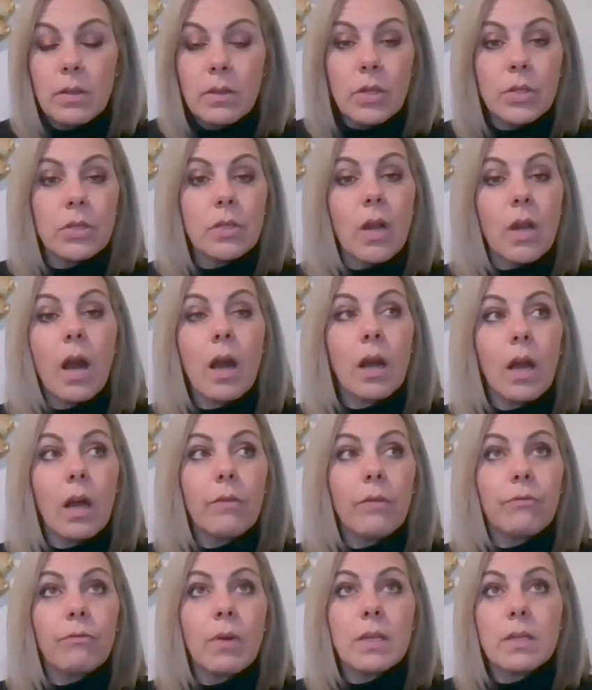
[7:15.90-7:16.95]
there's not
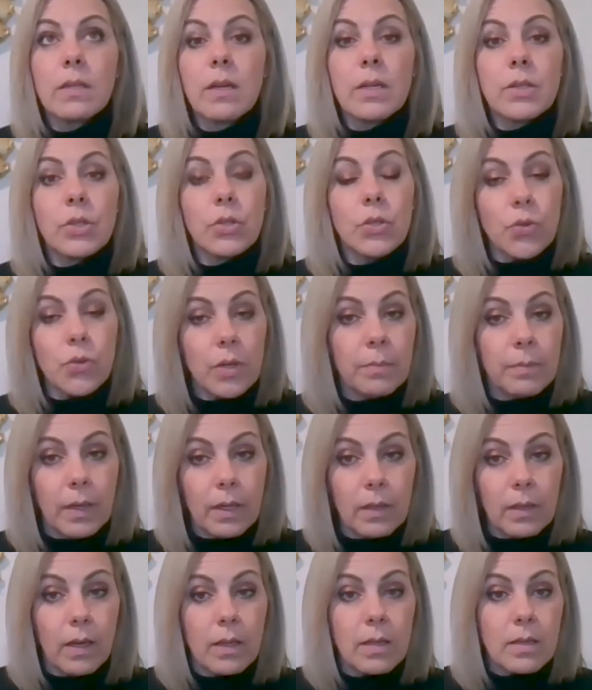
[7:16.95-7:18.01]
enough residential treatment.
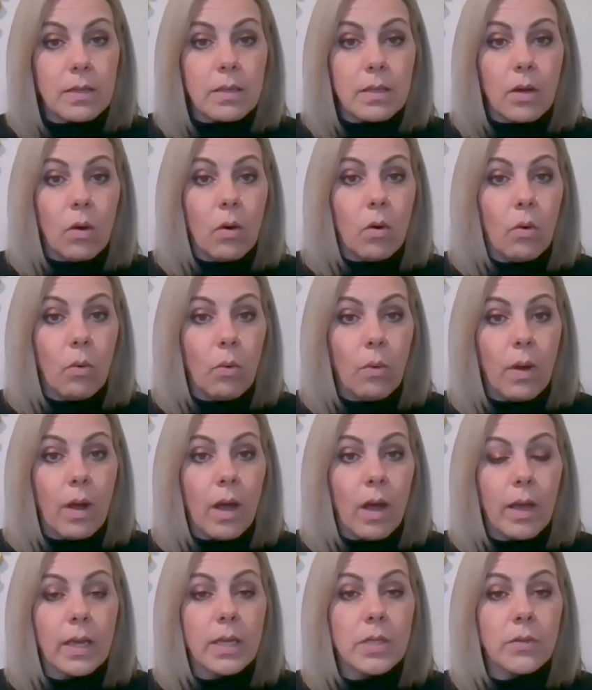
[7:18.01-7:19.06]
And so
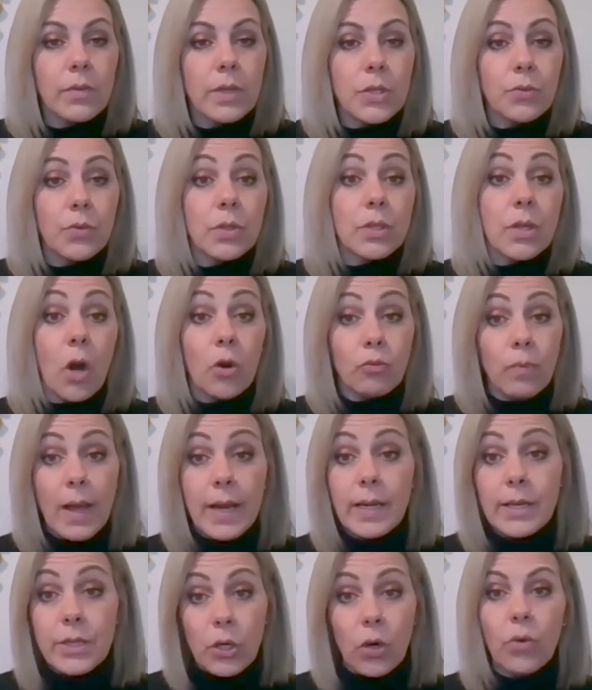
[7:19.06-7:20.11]
uh, individuals are
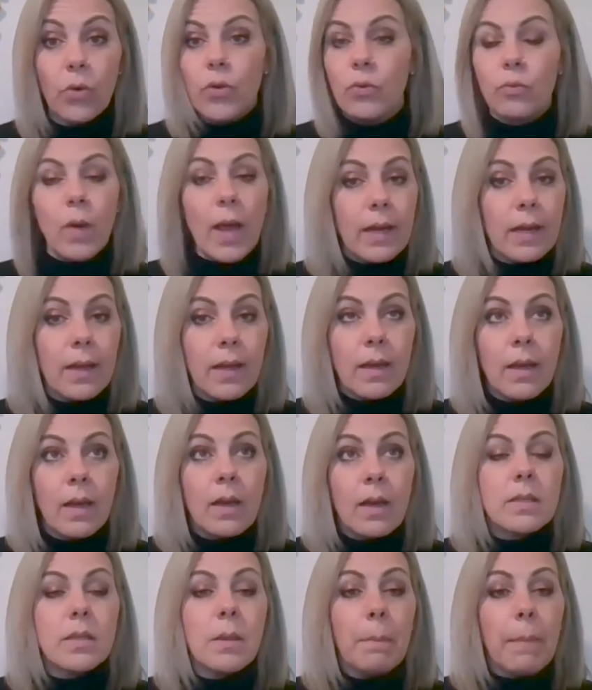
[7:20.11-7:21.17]
ready to go. They're ready
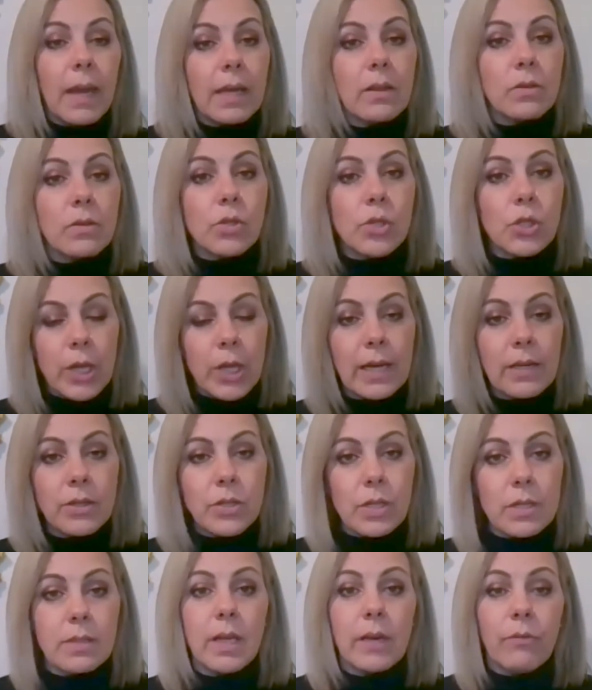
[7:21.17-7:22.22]
to make those
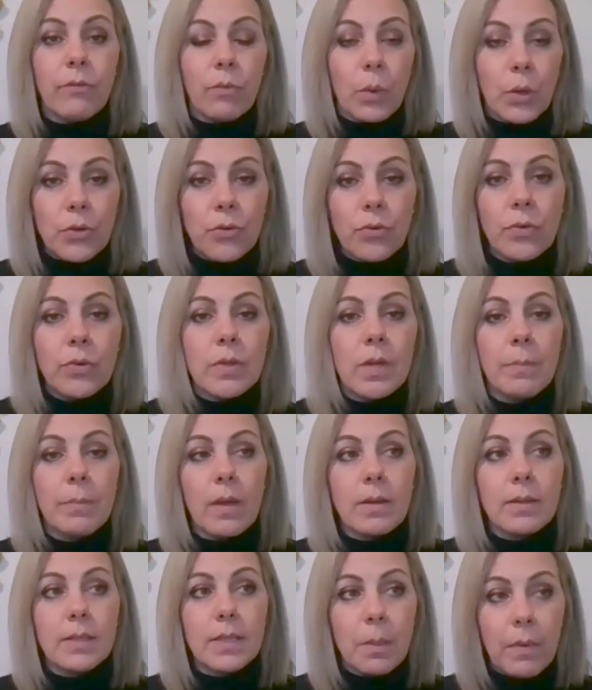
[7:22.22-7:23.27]
changes. They've worked through some,
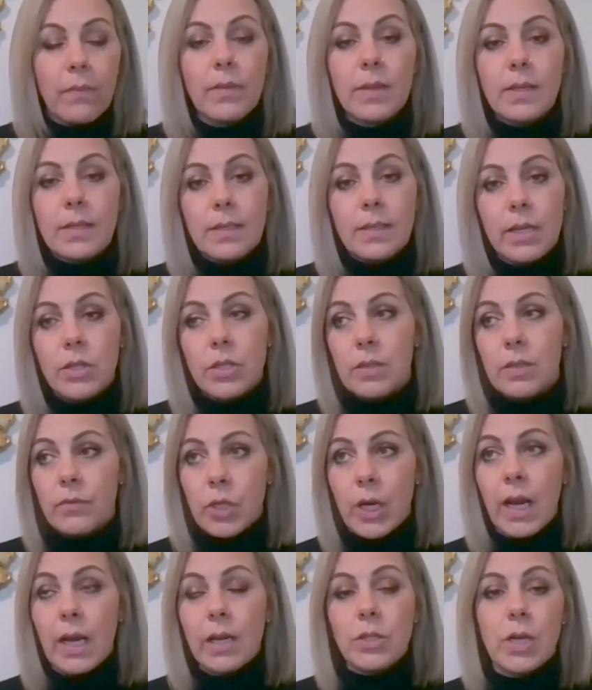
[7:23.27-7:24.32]
some of the stages of
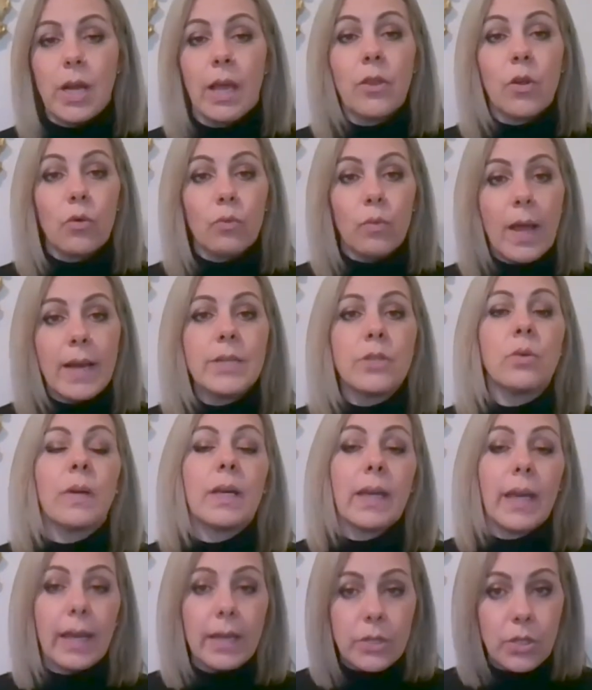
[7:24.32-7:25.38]
change and they're ready to
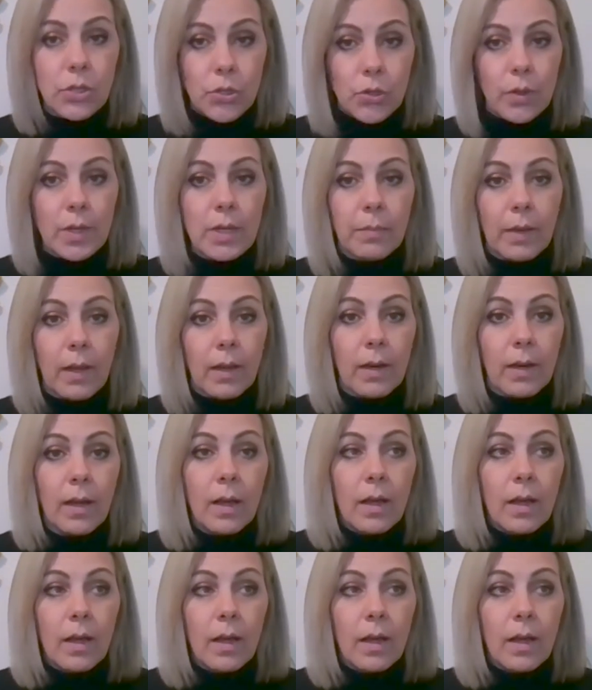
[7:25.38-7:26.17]
engage in treatment.